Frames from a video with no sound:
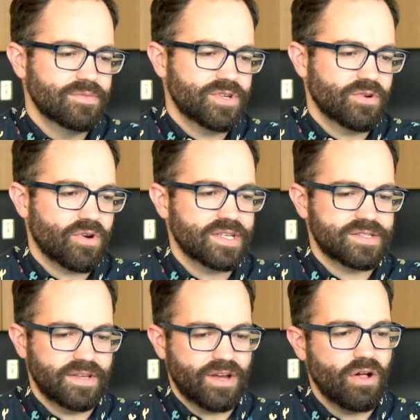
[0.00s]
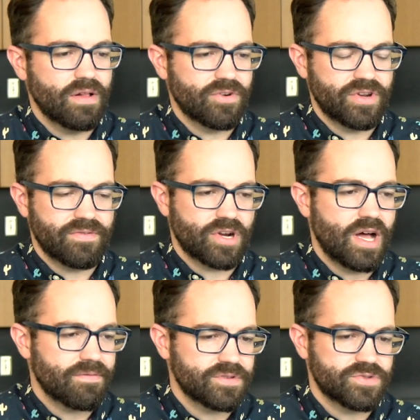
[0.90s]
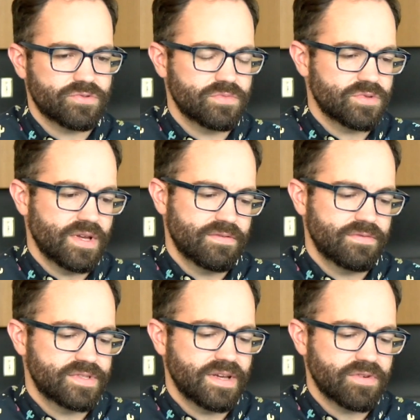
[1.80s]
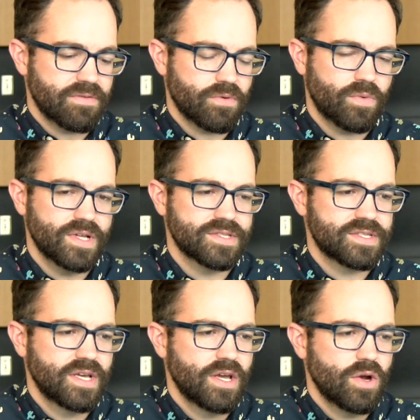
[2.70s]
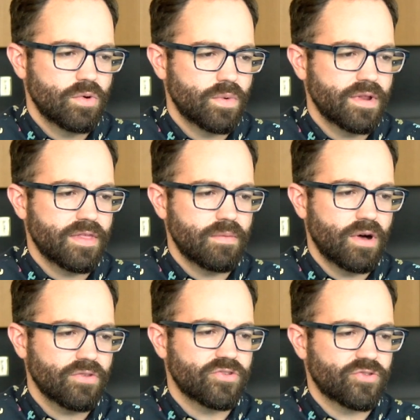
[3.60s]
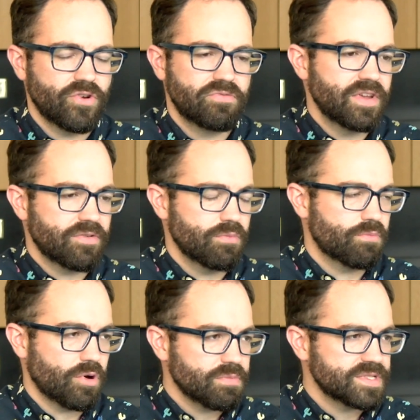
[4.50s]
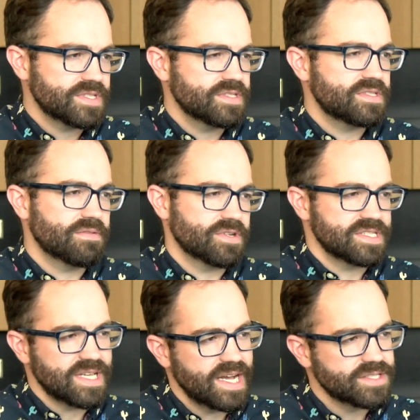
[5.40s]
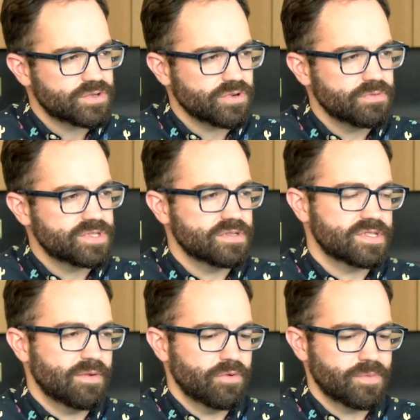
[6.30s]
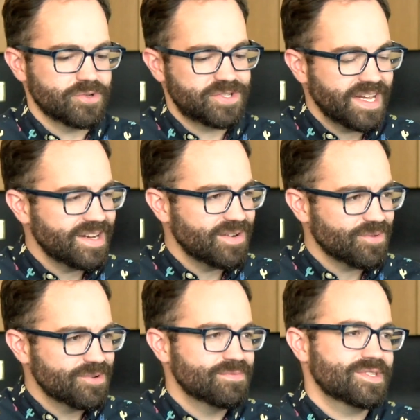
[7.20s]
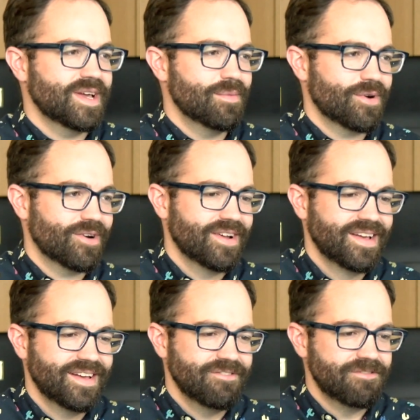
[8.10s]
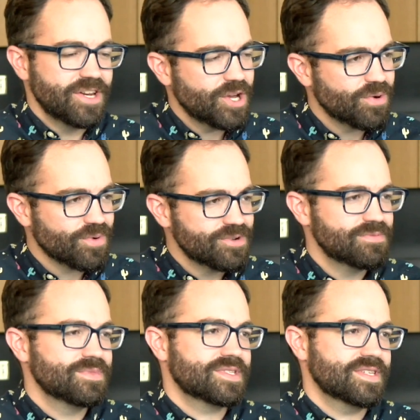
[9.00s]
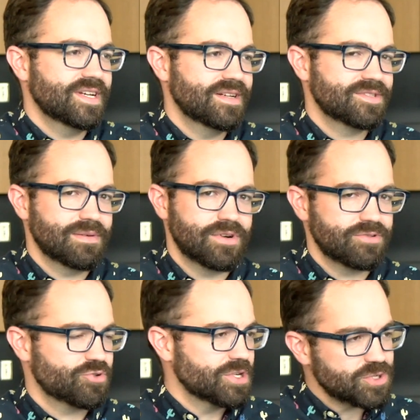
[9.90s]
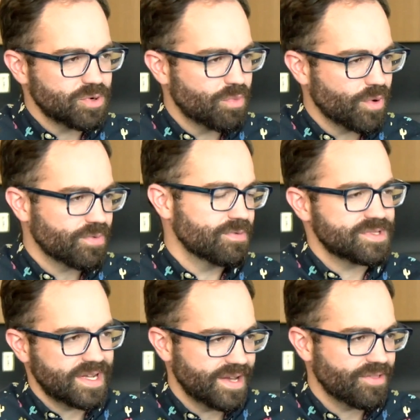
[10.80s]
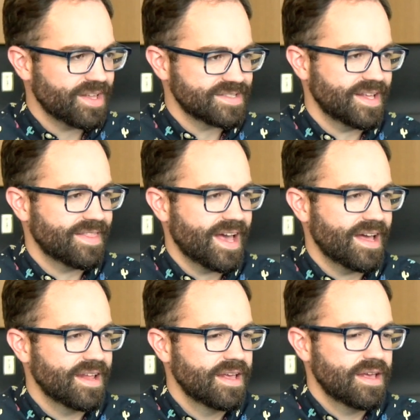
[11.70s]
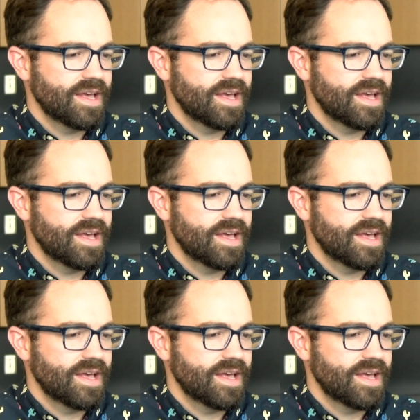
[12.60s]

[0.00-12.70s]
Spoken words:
So across like all of our different conference rooms, we have 7 different ones. We wanted them all to serve different purposes, different size groups. So some of them are standing rooms, some are video rooms, some are traditional boardroom style, things like that.